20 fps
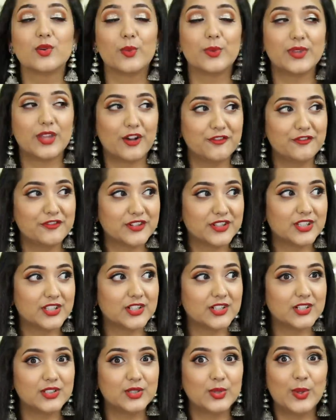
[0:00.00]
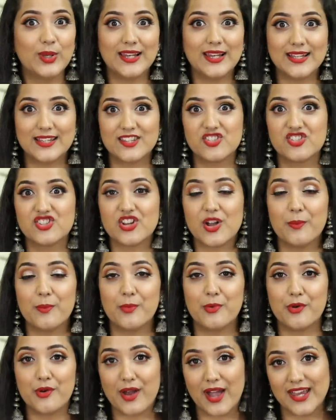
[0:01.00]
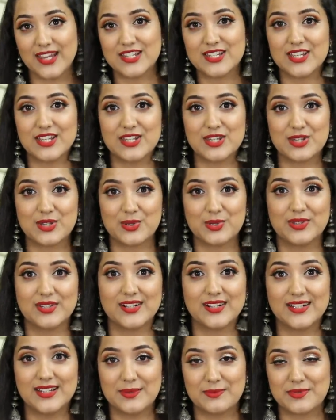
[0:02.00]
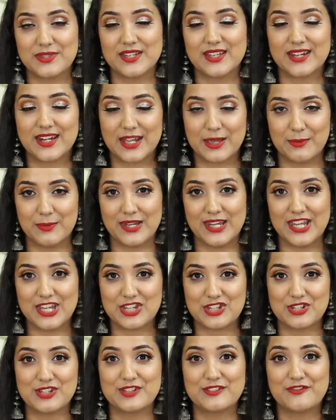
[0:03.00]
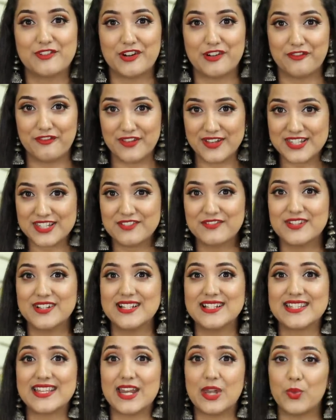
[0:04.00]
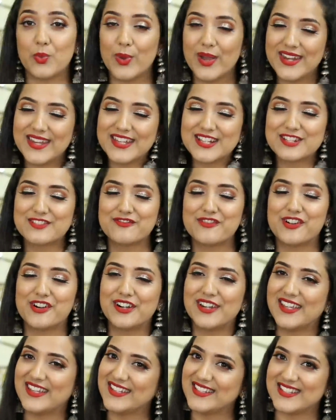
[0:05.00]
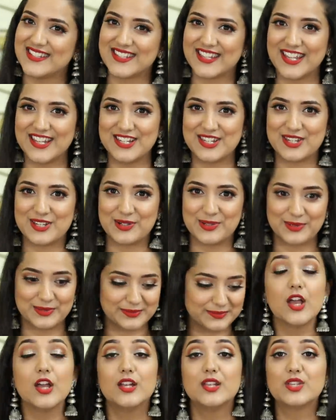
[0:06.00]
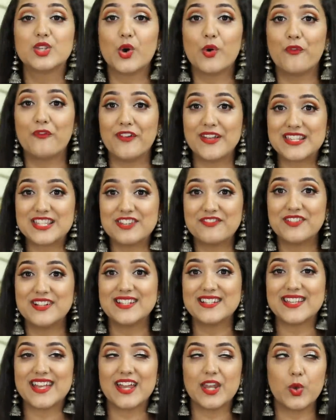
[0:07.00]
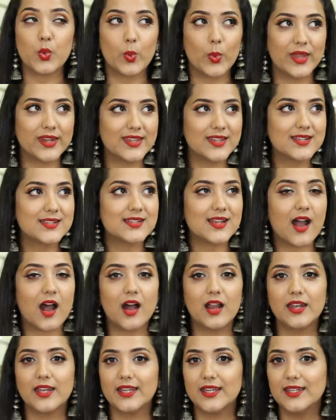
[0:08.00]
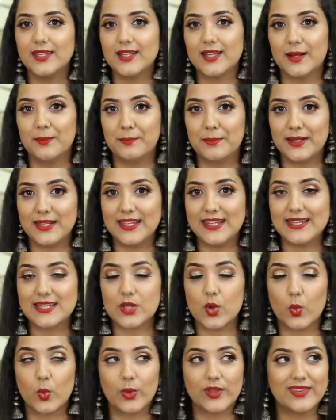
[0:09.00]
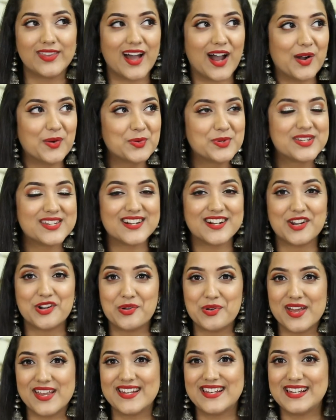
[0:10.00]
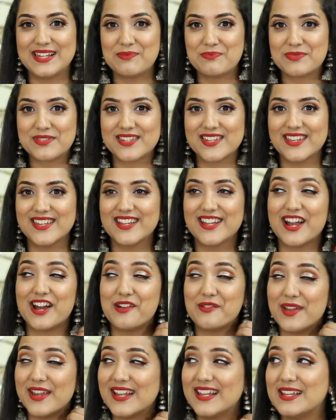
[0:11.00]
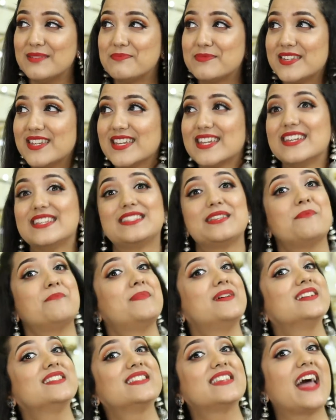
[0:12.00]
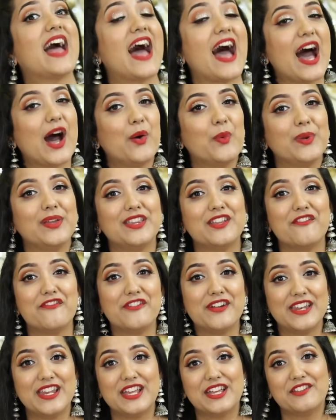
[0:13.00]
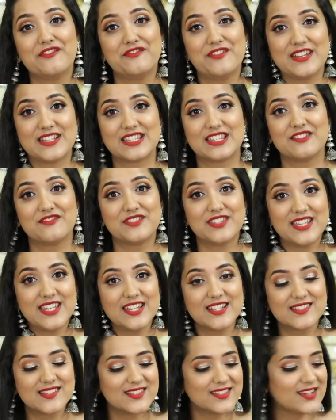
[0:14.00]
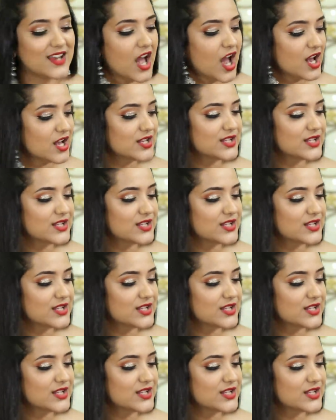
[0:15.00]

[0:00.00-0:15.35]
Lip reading: So without further ado, let's jump right into the lipstick recommendations for festivals and weddings for Indian skin tone. So festivals and weddings are incomplete without a red lipstick. A red lipstick is a must-have in the wedding and festive season.